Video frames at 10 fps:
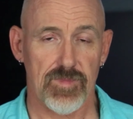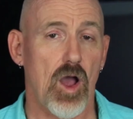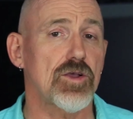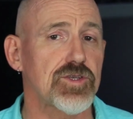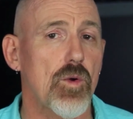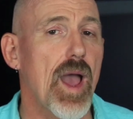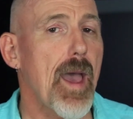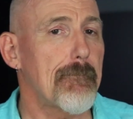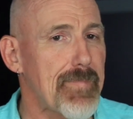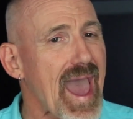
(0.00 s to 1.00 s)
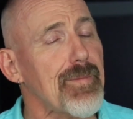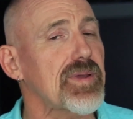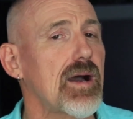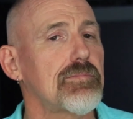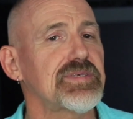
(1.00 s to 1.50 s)
Also, M A
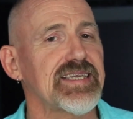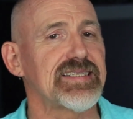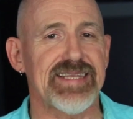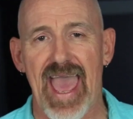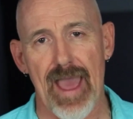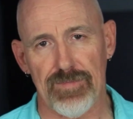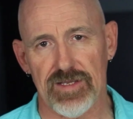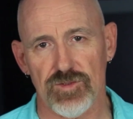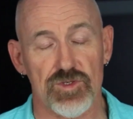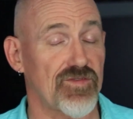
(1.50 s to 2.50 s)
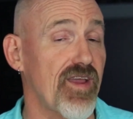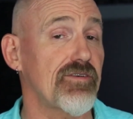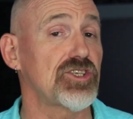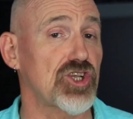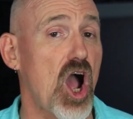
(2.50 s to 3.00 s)
P comes in tablets, which are
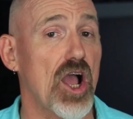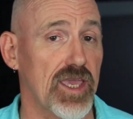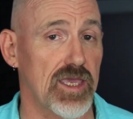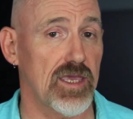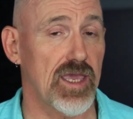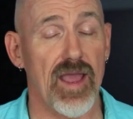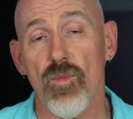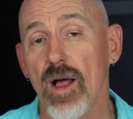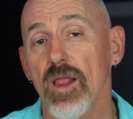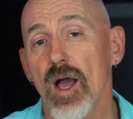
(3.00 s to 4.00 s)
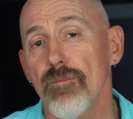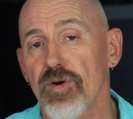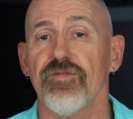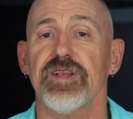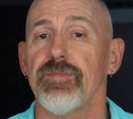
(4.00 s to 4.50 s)
very chalky. And while
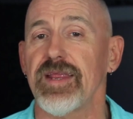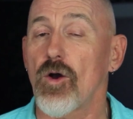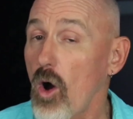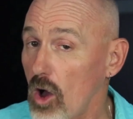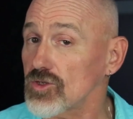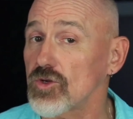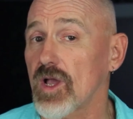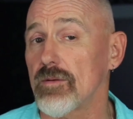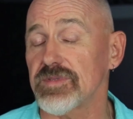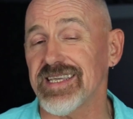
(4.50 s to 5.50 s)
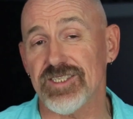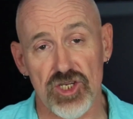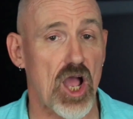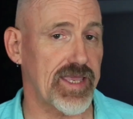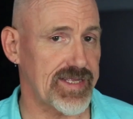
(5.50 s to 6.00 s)
Perfect Amino also comes in
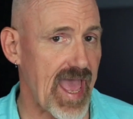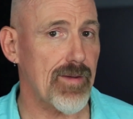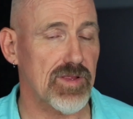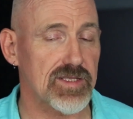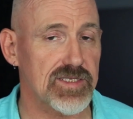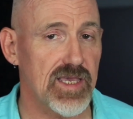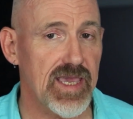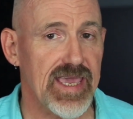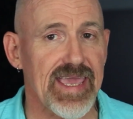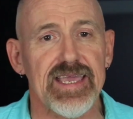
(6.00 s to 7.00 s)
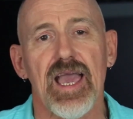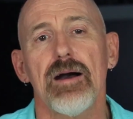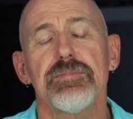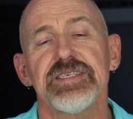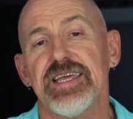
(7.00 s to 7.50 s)
chalky tablets, it
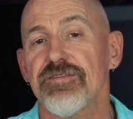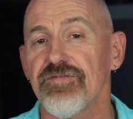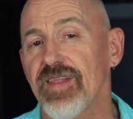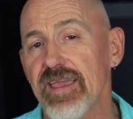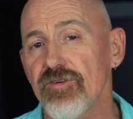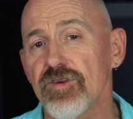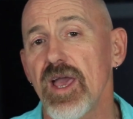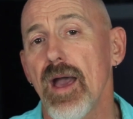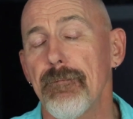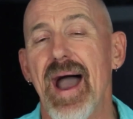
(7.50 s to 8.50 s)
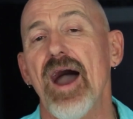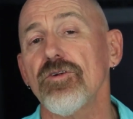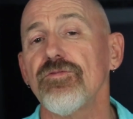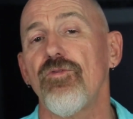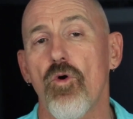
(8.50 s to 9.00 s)
comes in a flavored,
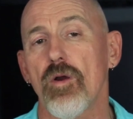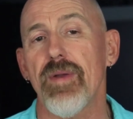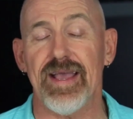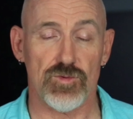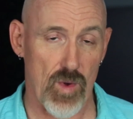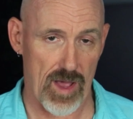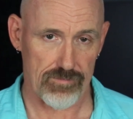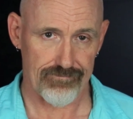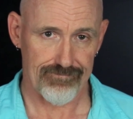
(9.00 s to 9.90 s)
powdered form as well.